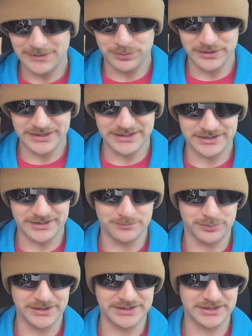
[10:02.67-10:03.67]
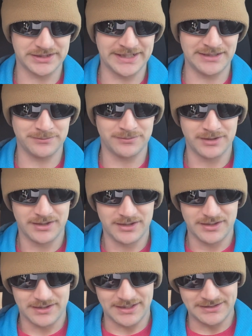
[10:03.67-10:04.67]
a pretty good game
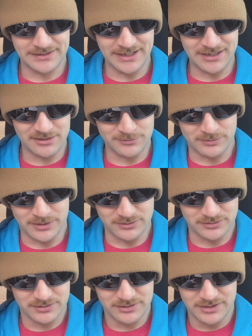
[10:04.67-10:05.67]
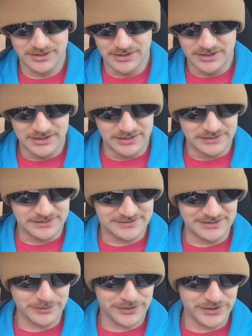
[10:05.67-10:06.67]
in the Alamo Bowl.
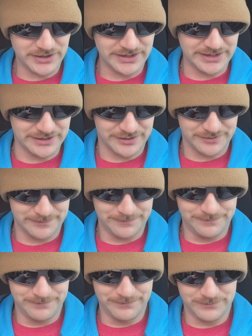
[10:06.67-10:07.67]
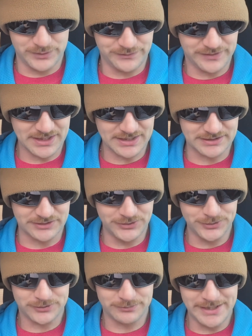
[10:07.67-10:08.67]
December 30th, you've got the
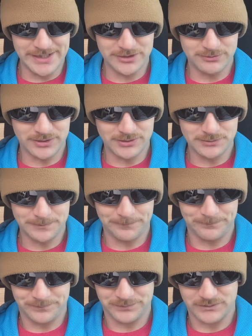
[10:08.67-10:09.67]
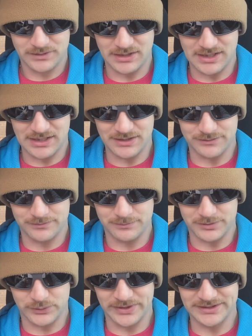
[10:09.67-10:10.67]
Duke's Mayo Bowl
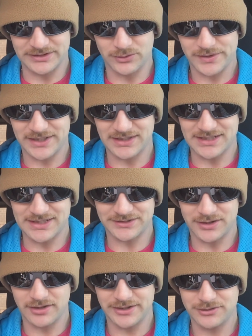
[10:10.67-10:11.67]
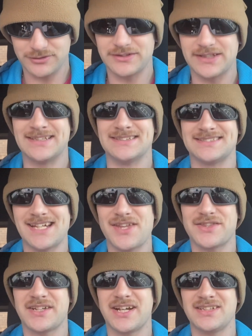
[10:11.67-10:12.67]
between the North Carolina Tar Heels and the
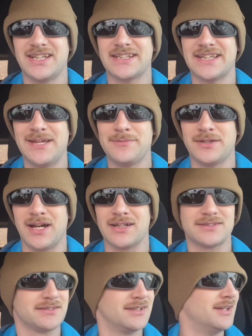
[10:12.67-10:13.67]
South Carolina Gamecocks.